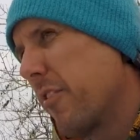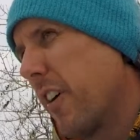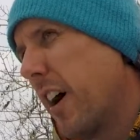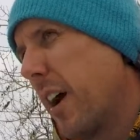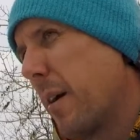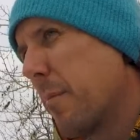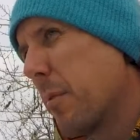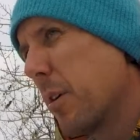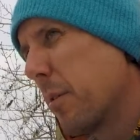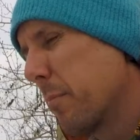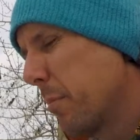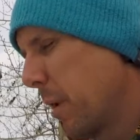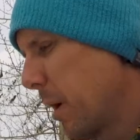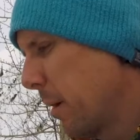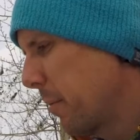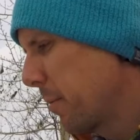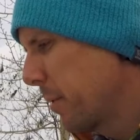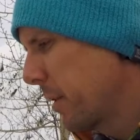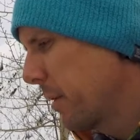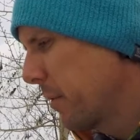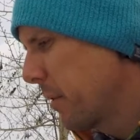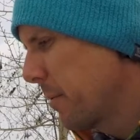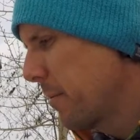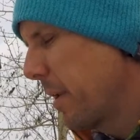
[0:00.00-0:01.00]
fiber
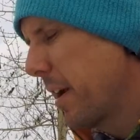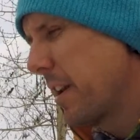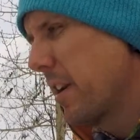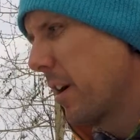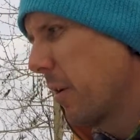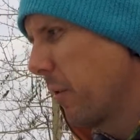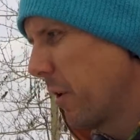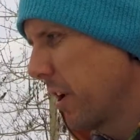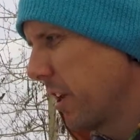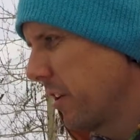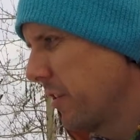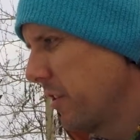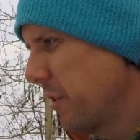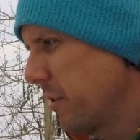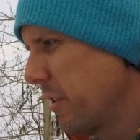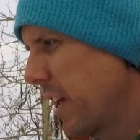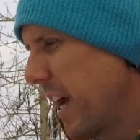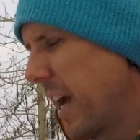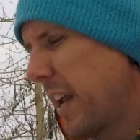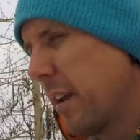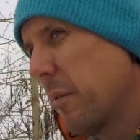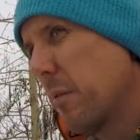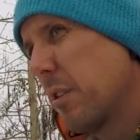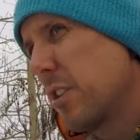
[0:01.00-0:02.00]
bumper, we might not want to do
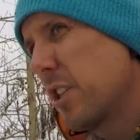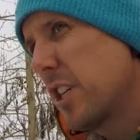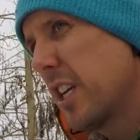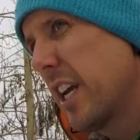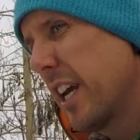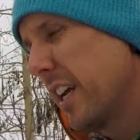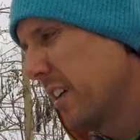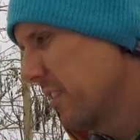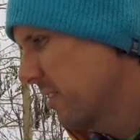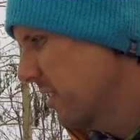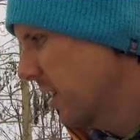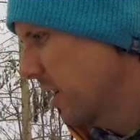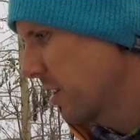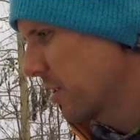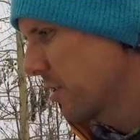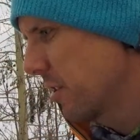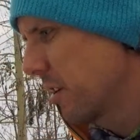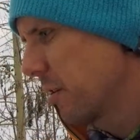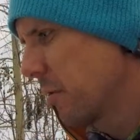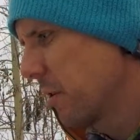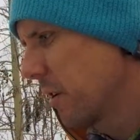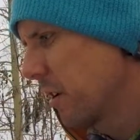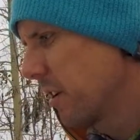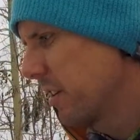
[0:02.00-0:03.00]
that, in which case I'll
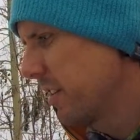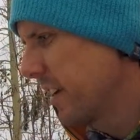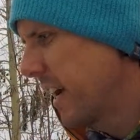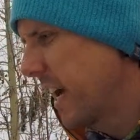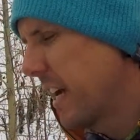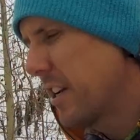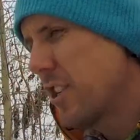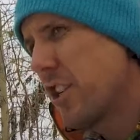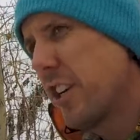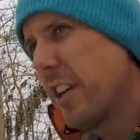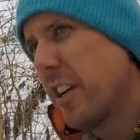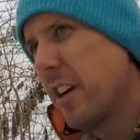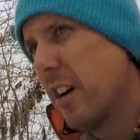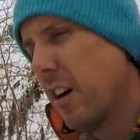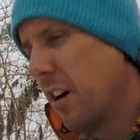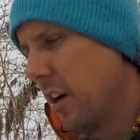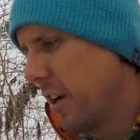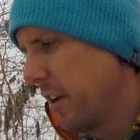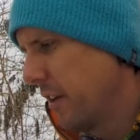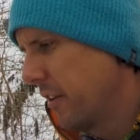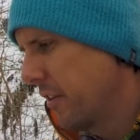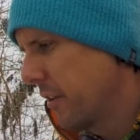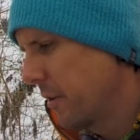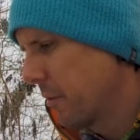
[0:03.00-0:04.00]
show you where to attach it
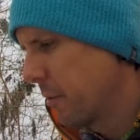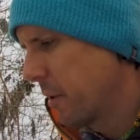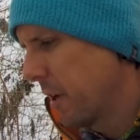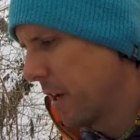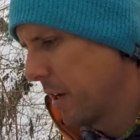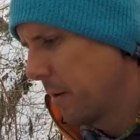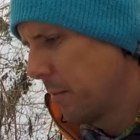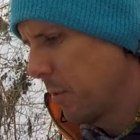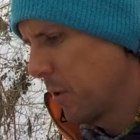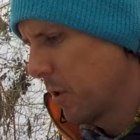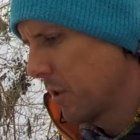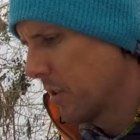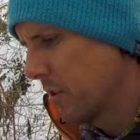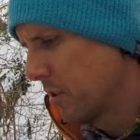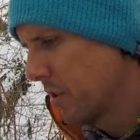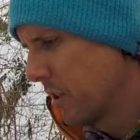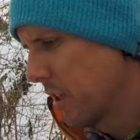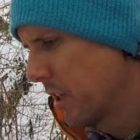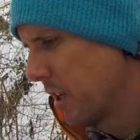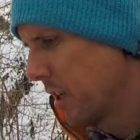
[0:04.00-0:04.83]
on the running boards.